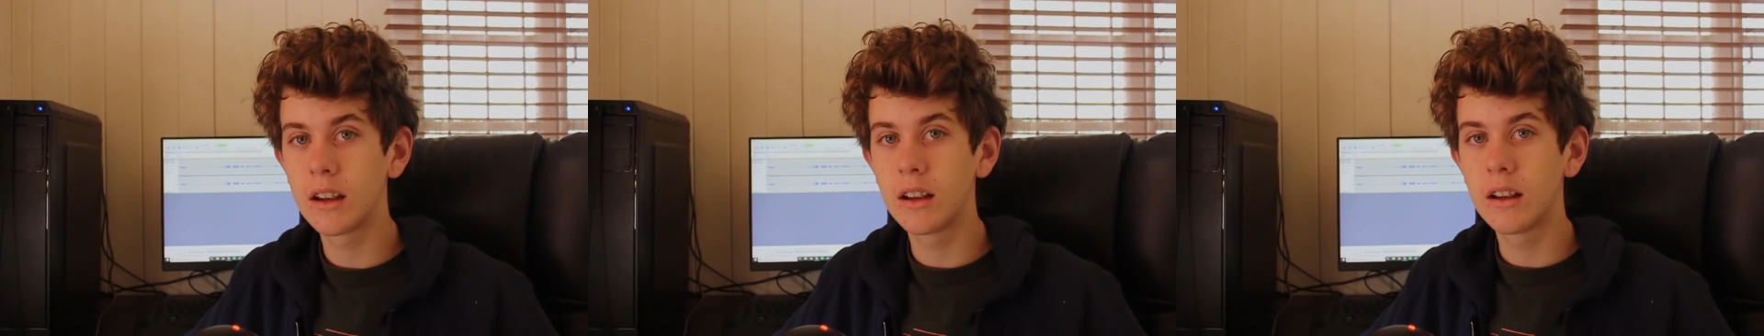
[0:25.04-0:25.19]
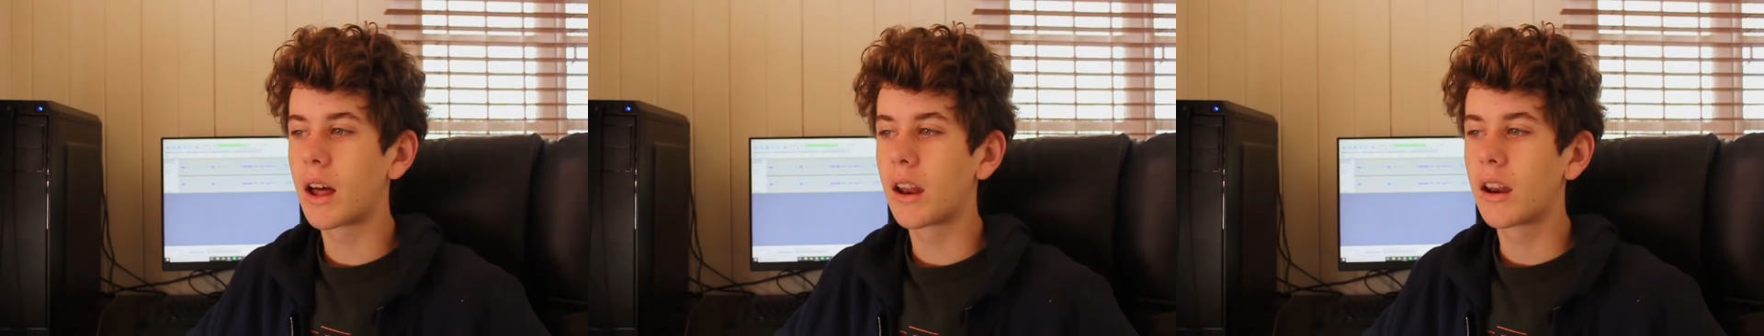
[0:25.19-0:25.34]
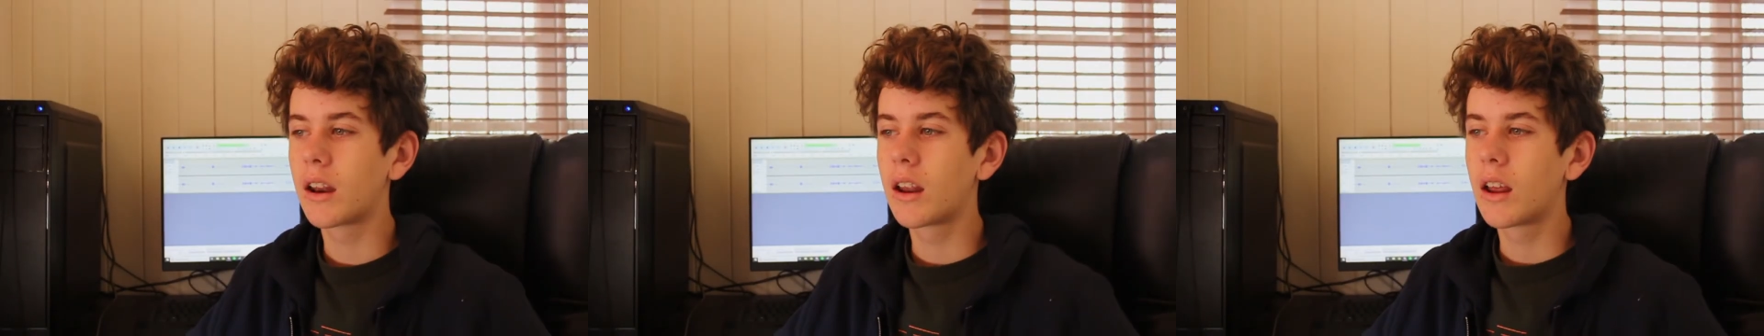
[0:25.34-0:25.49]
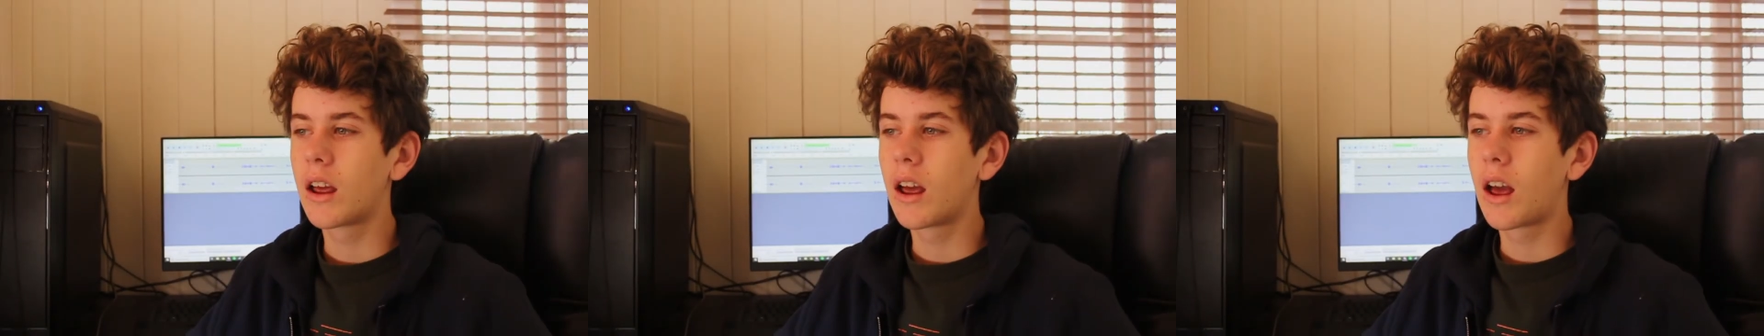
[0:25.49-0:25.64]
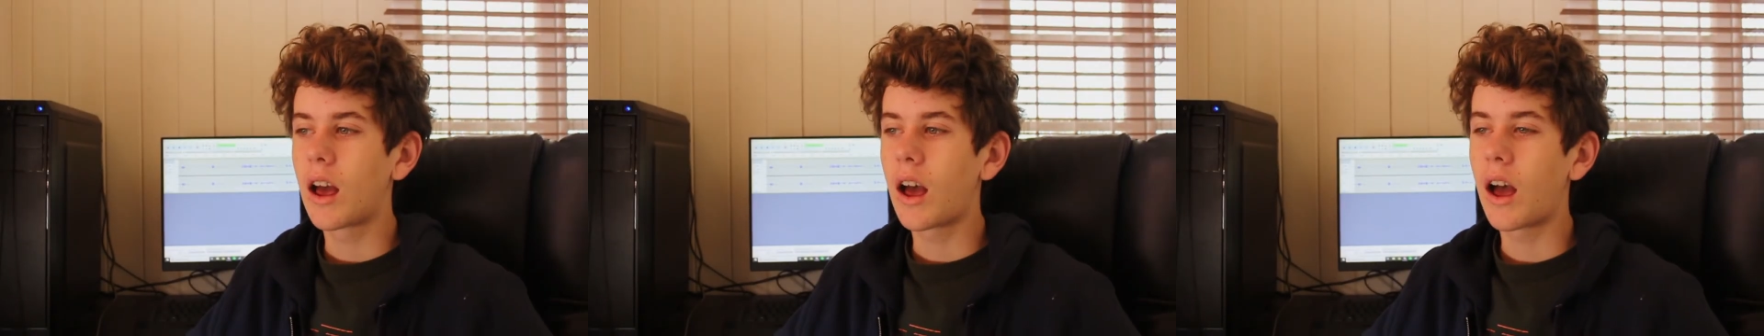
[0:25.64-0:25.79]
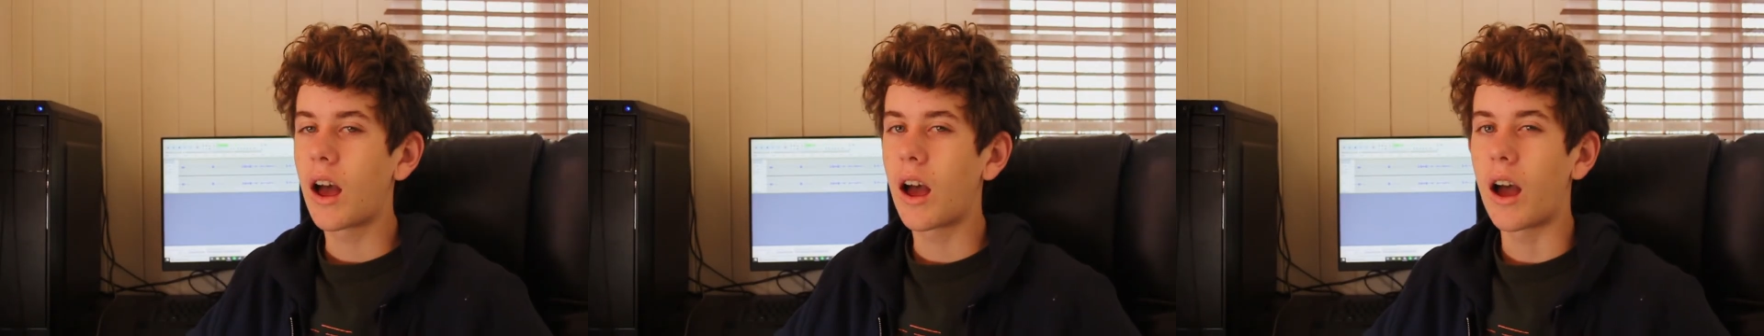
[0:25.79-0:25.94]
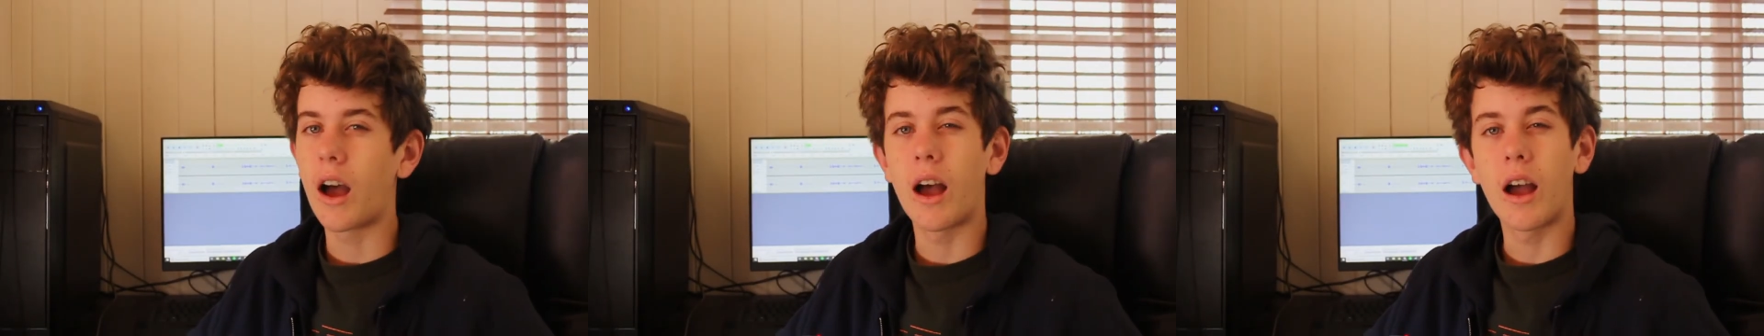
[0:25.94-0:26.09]
But
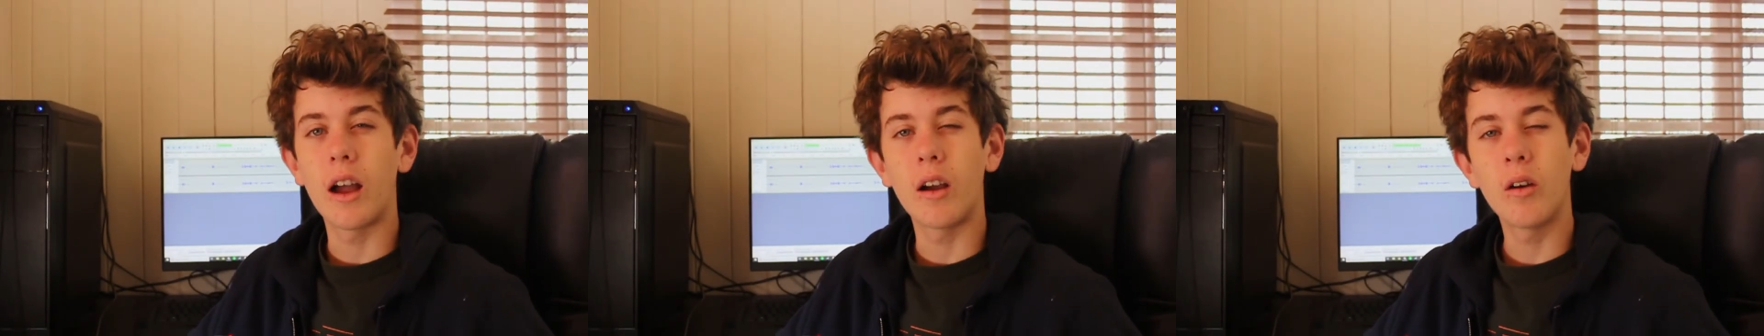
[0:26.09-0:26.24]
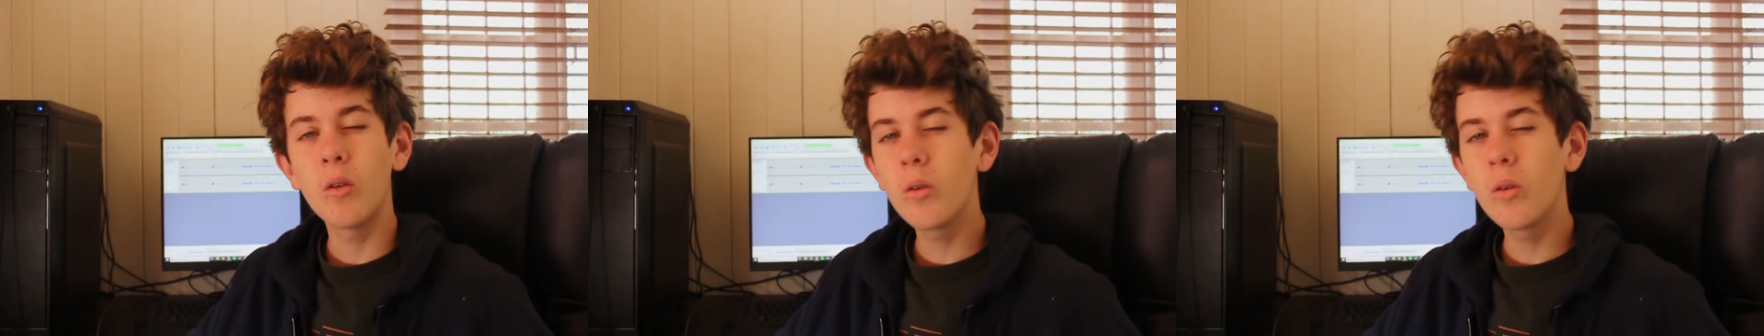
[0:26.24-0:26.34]
I